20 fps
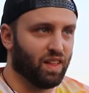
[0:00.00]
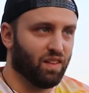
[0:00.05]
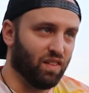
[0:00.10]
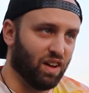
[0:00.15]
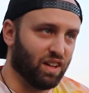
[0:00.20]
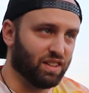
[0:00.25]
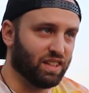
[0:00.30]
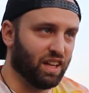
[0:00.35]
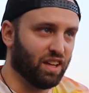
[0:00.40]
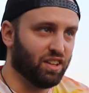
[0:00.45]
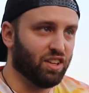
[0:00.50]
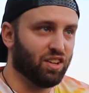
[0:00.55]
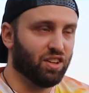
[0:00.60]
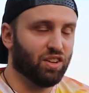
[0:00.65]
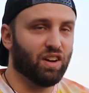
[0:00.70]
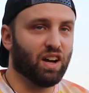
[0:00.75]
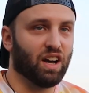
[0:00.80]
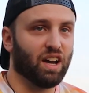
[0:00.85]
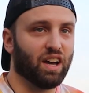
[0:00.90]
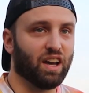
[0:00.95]
Well, I'll tell
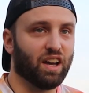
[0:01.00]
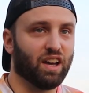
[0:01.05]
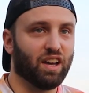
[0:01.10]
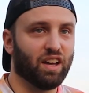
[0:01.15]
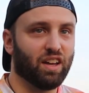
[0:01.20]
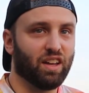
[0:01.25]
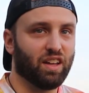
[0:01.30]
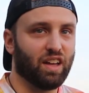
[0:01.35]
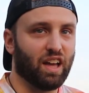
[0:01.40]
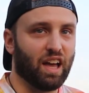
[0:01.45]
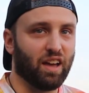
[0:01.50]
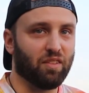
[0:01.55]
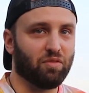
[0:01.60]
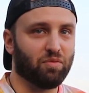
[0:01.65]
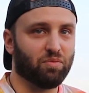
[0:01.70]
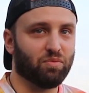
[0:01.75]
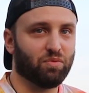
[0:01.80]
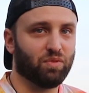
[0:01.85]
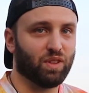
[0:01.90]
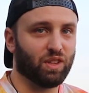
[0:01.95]
you,
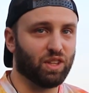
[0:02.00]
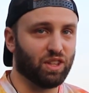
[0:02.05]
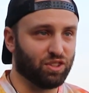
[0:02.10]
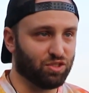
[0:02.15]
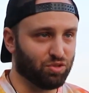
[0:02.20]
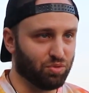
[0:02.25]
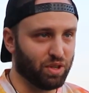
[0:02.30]
in